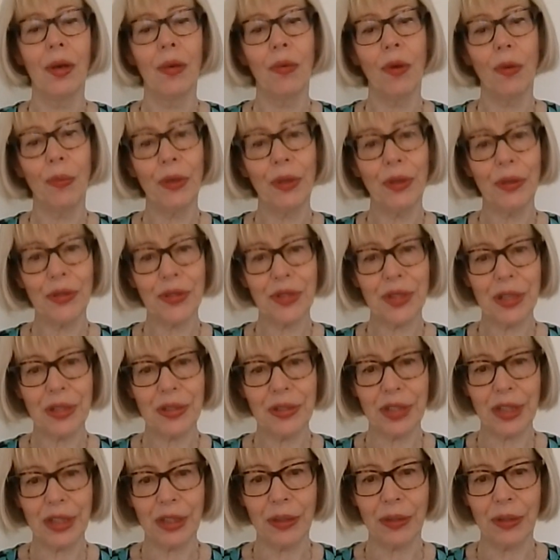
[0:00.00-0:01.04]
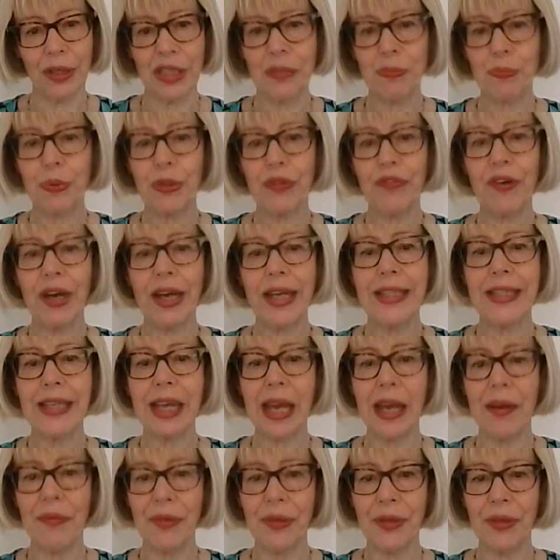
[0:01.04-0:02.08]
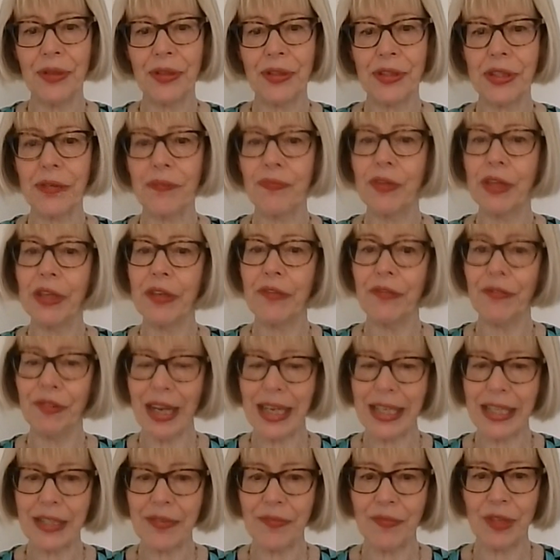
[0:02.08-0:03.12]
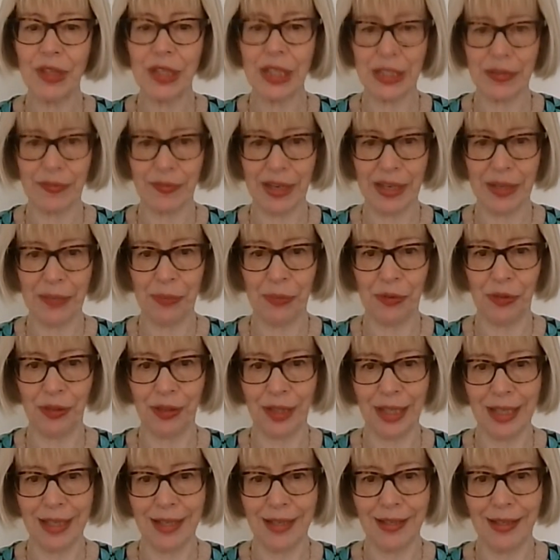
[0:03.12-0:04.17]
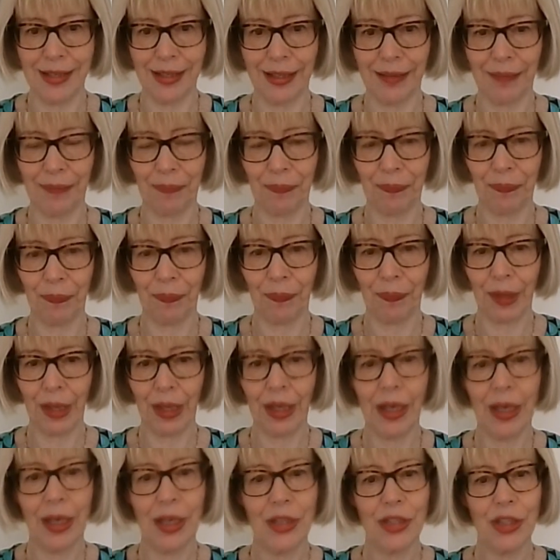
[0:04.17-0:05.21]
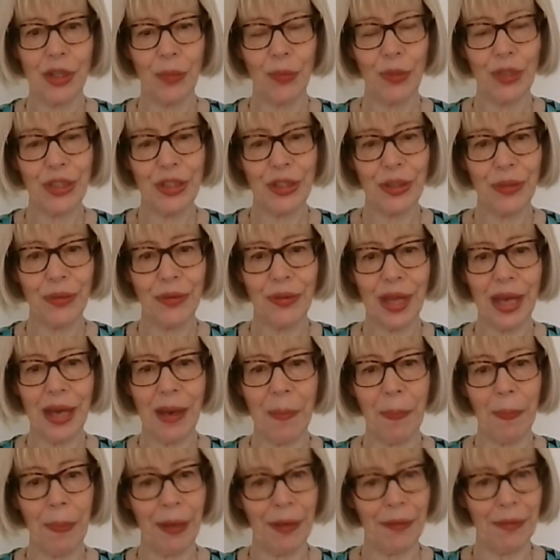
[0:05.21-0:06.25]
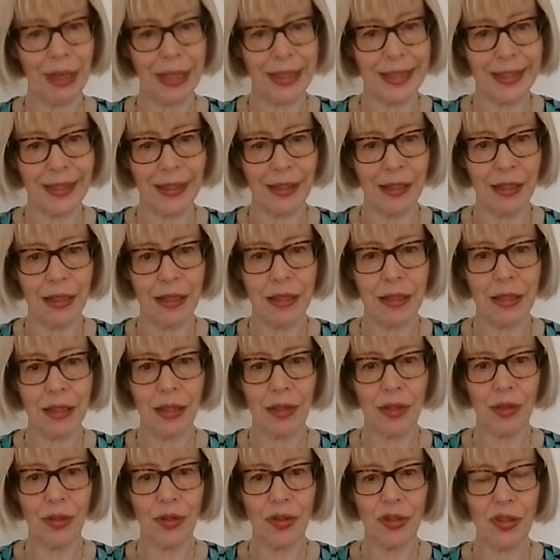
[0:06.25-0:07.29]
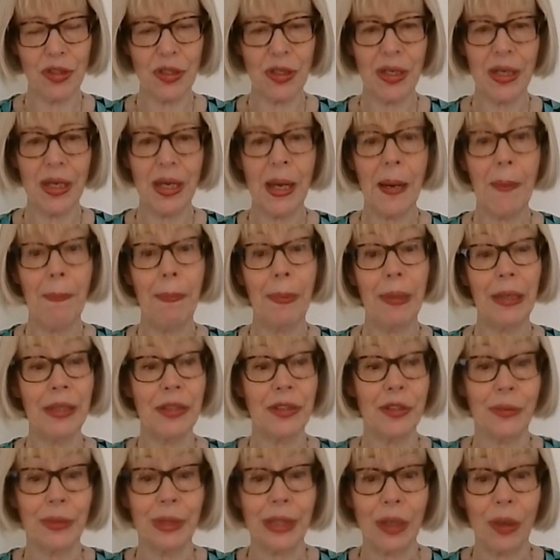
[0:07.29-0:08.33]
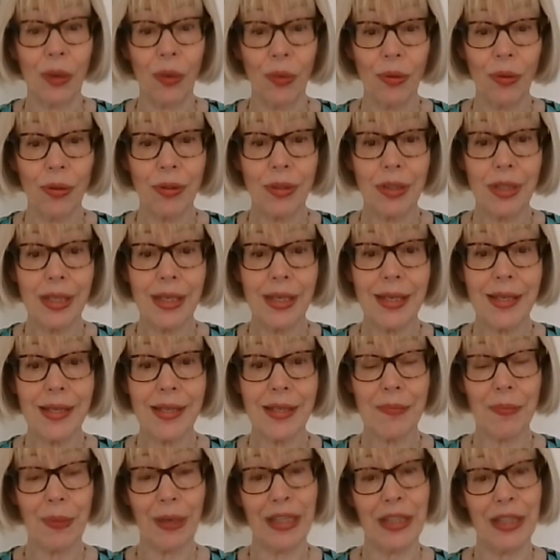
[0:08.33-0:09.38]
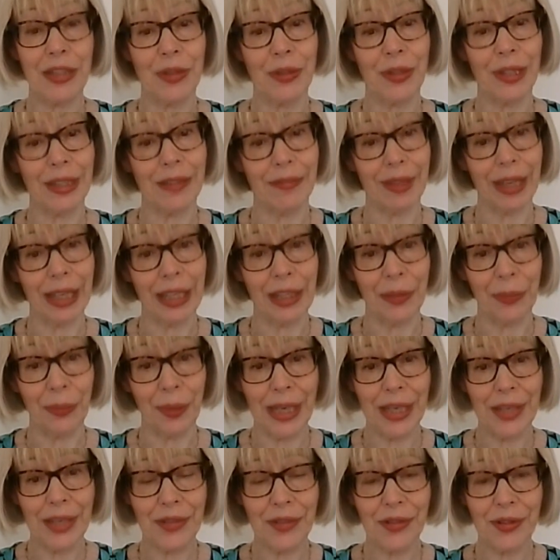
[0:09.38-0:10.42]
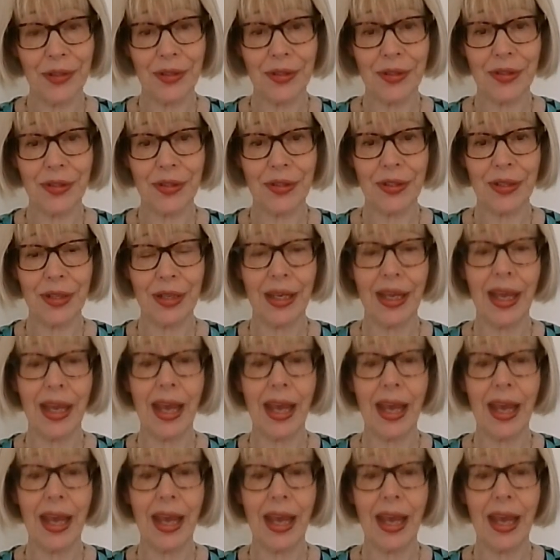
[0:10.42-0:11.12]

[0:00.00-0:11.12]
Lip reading: What we also do is provide evidence of the effectiveness of Admiral nursing. So we do that by writing articles, by doing audits, by doing evaluations,